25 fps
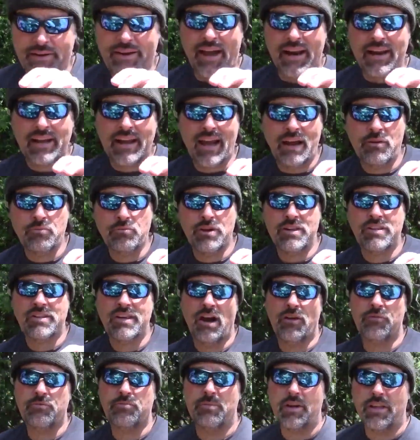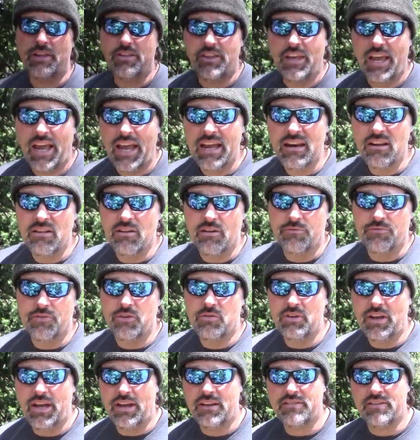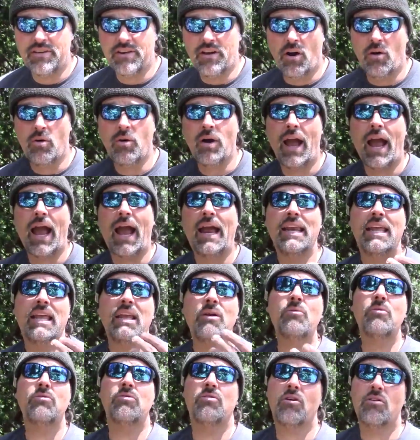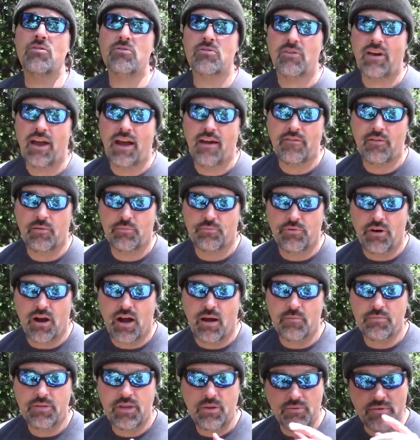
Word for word: got a guy reached out from the channel a few days ago, and he was also having problems.